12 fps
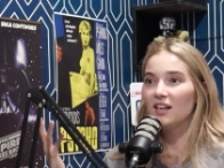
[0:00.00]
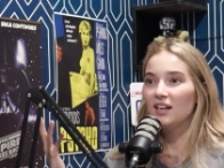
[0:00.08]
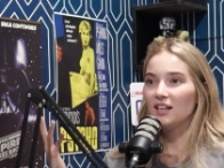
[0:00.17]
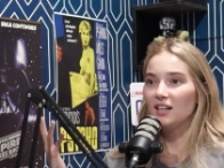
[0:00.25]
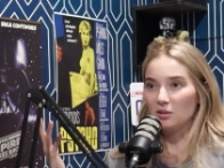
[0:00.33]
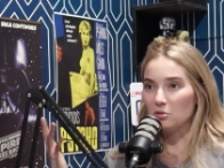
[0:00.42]

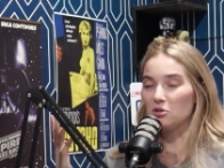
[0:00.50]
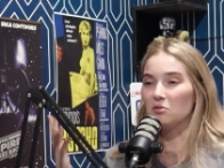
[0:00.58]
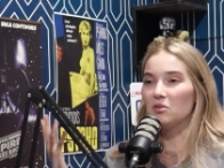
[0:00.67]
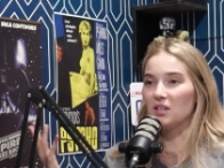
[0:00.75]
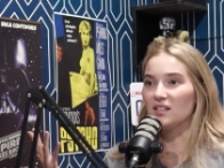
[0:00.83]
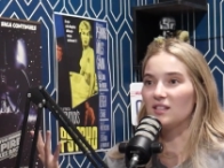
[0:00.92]
he was
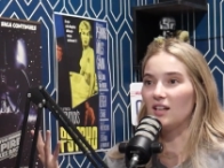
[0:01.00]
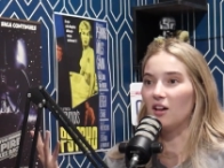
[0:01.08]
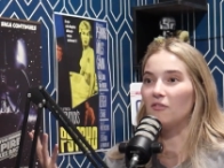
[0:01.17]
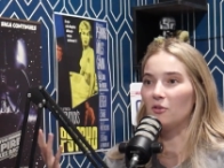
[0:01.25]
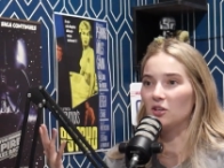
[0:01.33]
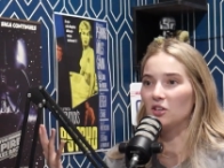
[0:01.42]
using his cell
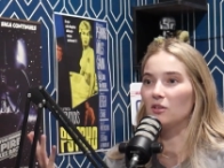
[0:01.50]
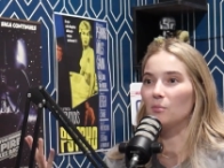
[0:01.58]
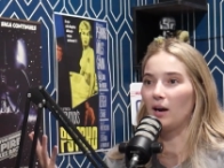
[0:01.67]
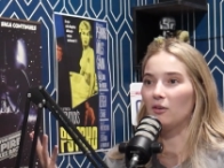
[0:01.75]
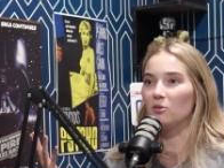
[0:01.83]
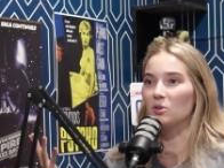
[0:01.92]
phone near the
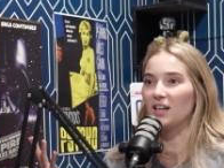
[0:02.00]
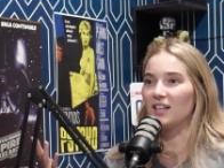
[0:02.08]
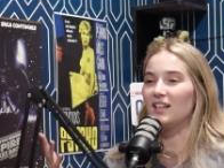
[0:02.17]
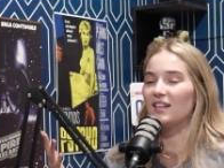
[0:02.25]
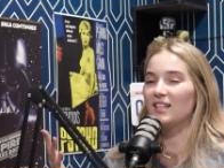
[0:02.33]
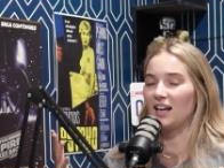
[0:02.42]

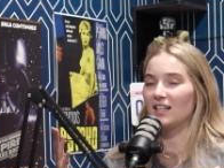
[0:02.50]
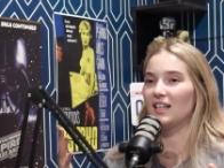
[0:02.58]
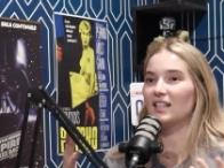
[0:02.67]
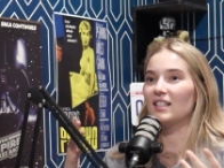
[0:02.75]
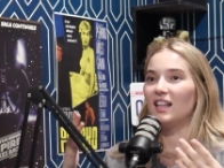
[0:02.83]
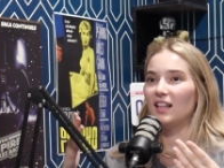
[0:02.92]

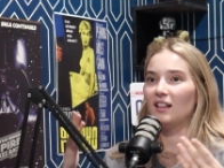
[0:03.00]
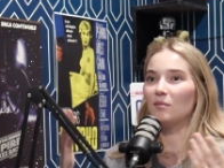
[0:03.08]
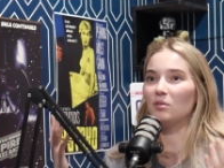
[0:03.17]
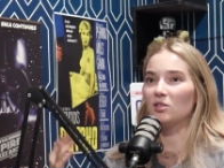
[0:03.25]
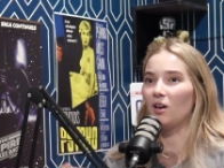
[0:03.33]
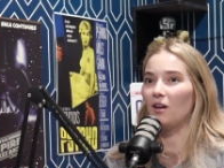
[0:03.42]
pyrotechnics, and then the
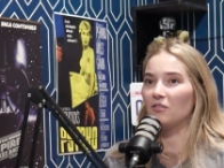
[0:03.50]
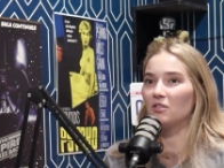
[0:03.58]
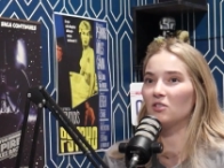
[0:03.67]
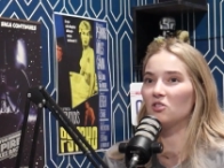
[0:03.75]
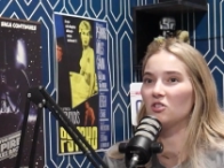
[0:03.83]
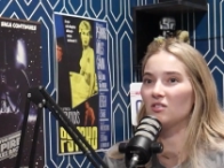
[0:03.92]
police officer
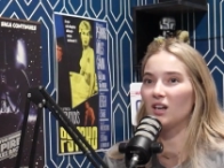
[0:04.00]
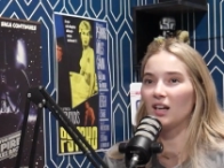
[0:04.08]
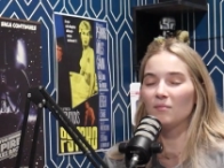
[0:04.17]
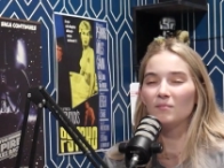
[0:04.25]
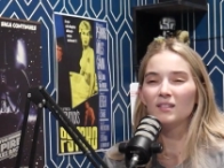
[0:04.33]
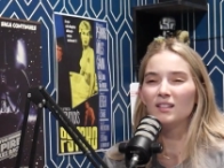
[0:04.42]
is just
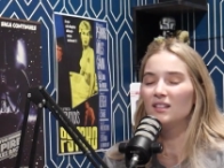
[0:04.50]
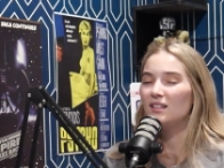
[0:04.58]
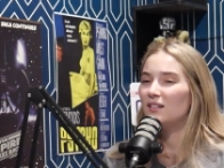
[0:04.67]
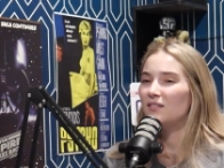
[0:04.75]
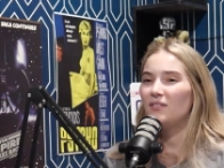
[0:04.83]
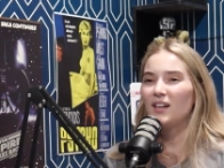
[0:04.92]
like,
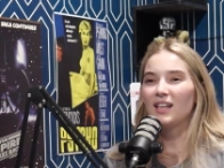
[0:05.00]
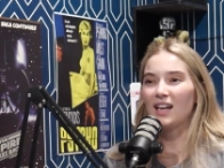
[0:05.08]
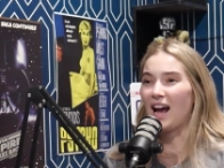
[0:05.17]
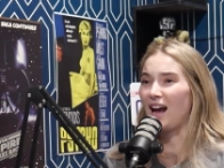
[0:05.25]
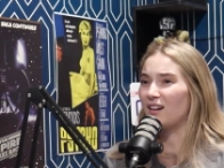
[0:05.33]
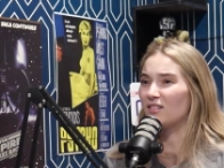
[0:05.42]
fucking
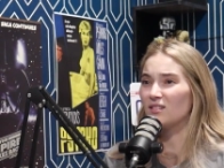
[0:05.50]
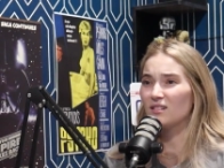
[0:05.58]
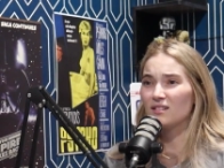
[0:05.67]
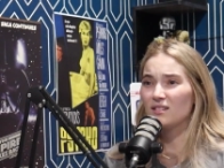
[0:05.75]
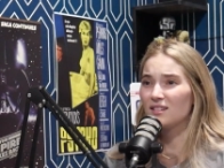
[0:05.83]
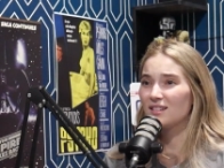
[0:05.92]

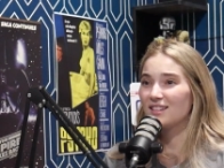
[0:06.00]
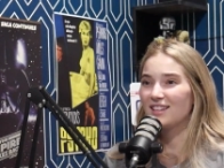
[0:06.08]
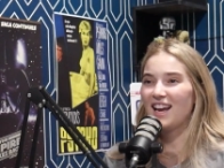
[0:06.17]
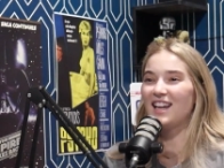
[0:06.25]
actors, and